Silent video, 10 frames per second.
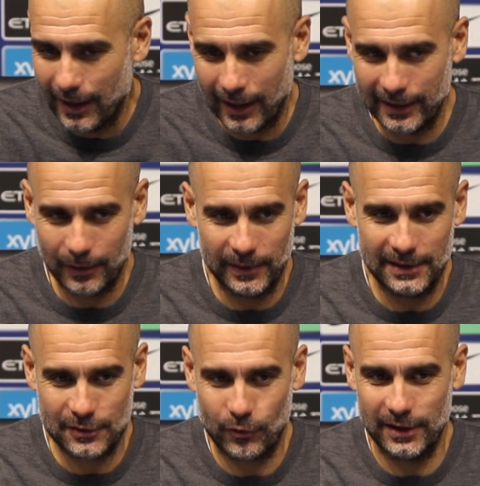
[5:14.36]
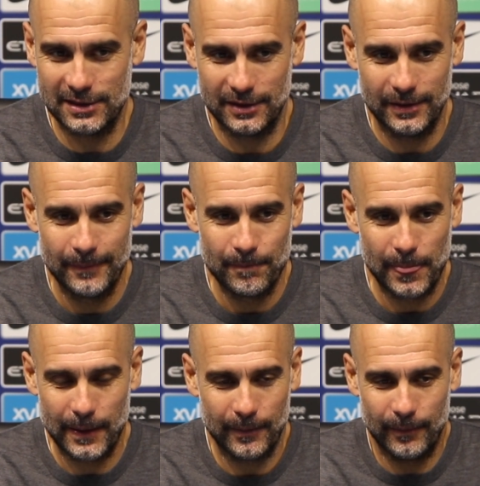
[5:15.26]
a little bit, it's crazy.
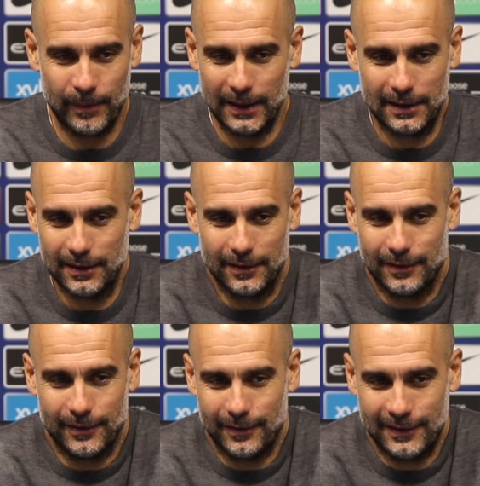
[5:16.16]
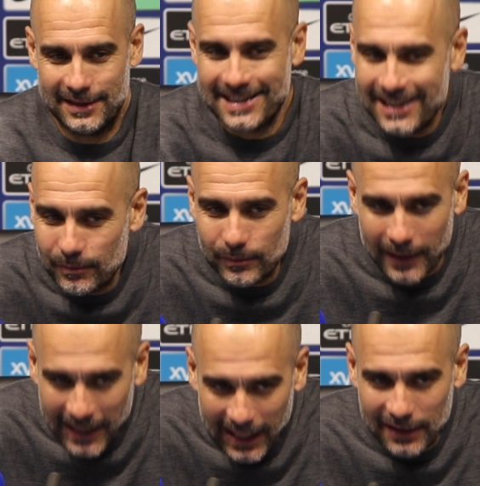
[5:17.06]
But the
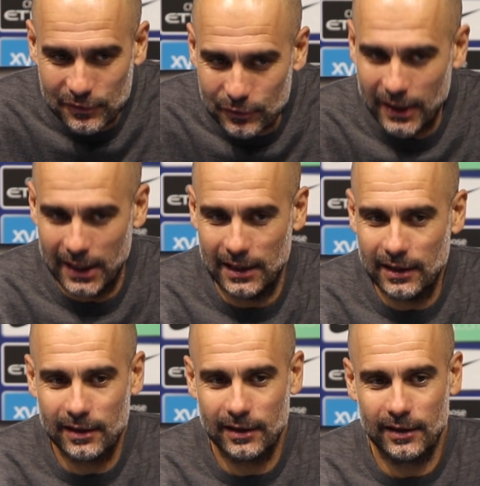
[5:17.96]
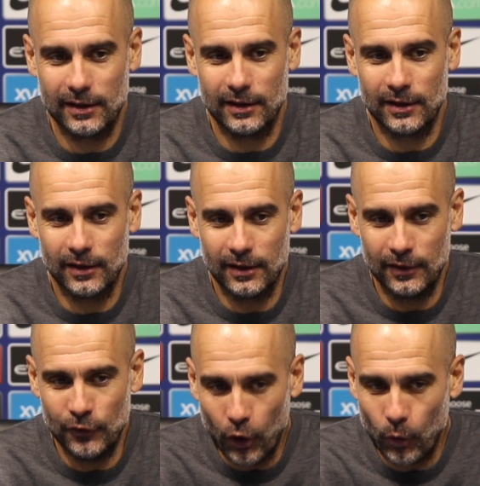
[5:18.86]
team, again, today,
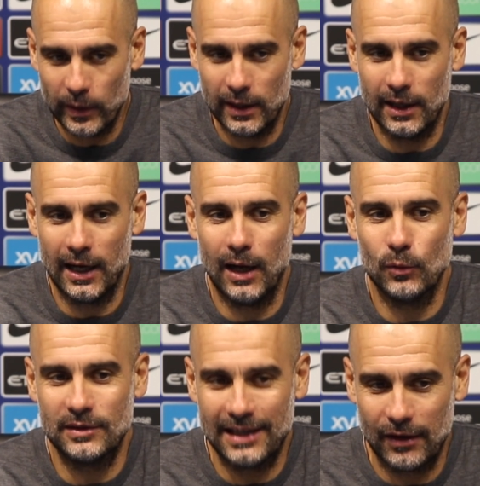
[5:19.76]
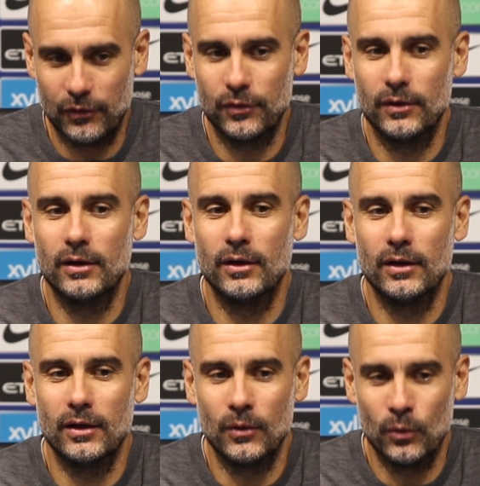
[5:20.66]
knowing how tough
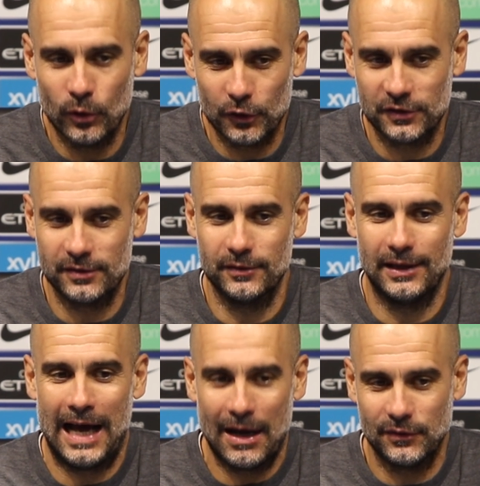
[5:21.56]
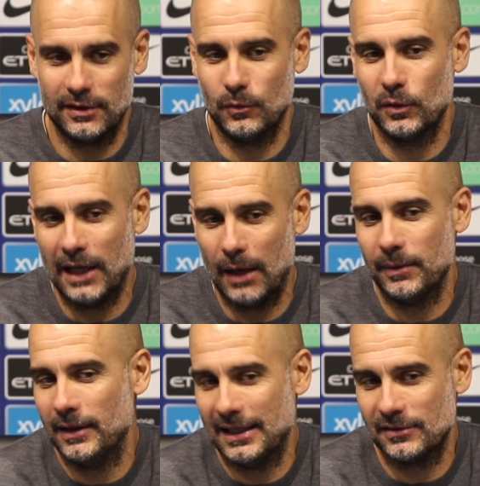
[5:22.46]
was after what
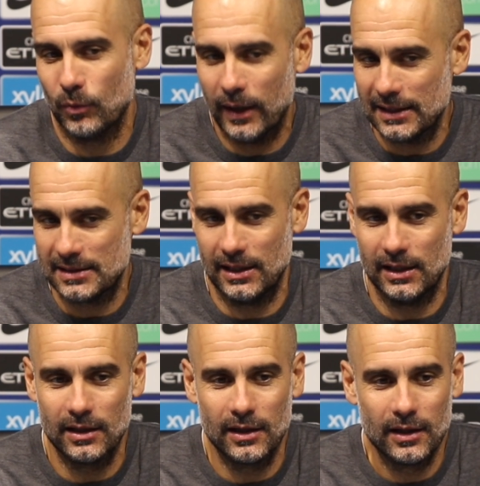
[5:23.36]
happened last Wednesday,